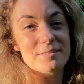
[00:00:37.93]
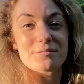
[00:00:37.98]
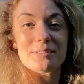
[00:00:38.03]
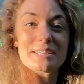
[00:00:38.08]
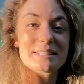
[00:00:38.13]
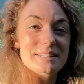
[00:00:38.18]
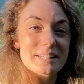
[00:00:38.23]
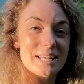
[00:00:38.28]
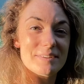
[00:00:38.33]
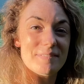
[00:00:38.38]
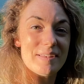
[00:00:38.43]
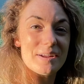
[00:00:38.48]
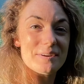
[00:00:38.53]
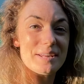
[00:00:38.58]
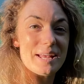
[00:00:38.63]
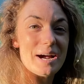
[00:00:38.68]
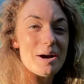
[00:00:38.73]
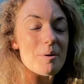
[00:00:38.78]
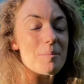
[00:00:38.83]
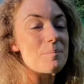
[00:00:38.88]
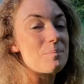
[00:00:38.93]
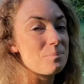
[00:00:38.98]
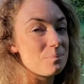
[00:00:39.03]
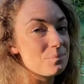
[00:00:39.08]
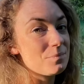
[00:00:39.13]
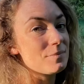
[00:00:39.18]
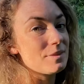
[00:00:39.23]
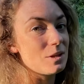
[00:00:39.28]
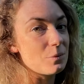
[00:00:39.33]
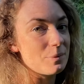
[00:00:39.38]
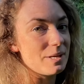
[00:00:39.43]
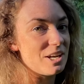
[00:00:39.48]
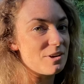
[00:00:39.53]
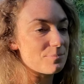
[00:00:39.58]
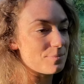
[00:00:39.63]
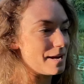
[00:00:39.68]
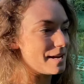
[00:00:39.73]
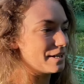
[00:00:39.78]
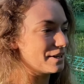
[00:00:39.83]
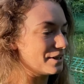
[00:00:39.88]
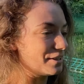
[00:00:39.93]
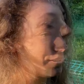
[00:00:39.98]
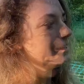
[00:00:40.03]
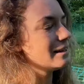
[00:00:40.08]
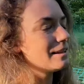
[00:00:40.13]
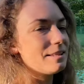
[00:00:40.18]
recently found out that we have predators.